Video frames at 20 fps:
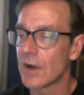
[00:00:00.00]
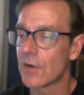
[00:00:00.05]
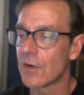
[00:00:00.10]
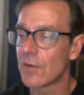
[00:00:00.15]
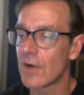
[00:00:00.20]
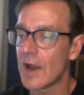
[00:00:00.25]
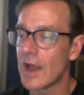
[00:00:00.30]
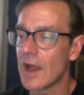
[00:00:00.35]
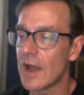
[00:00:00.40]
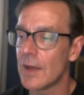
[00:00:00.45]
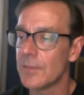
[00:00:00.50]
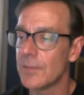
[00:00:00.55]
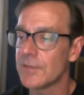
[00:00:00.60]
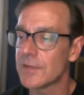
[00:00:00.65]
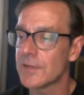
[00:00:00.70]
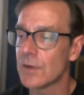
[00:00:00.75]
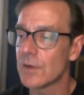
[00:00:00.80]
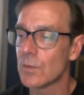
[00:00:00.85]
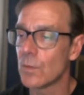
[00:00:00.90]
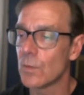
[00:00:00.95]

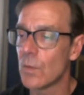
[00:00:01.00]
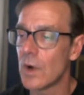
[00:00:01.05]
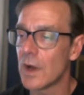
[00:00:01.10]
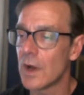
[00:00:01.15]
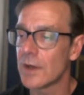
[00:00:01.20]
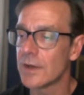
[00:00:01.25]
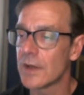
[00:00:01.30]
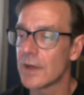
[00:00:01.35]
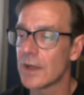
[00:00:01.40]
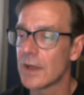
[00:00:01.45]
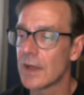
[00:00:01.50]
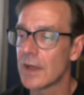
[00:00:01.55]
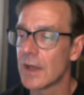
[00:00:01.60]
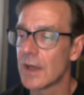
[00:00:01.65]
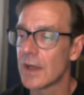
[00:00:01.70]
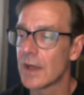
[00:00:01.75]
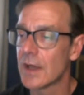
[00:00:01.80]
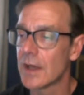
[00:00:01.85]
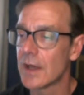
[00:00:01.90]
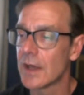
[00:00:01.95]
grams in 1
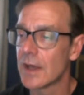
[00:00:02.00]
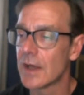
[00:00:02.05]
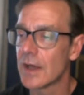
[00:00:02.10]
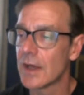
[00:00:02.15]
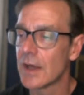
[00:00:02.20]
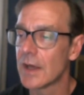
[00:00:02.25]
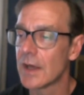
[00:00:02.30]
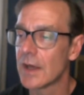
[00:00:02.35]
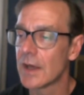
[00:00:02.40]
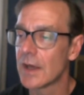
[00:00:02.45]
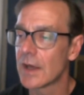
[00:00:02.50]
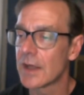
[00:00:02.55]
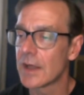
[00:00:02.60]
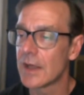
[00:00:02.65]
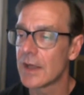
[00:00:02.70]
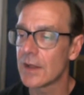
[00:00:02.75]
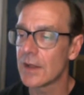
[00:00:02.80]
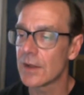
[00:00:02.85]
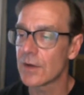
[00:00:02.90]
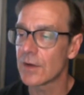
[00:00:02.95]

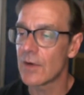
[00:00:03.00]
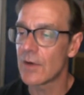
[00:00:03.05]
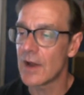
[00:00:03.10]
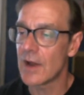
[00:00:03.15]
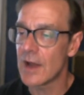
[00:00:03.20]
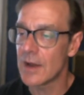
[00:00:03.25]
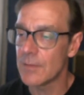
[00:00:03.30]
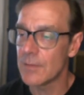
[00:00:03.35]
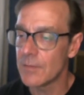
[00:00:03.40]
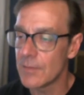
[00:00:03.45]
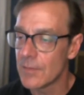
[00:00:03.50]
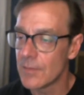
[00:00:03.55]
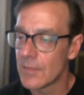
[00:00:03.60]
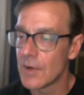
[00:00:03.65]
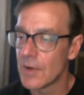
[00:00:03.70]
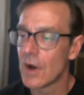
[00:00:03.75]
kilogram.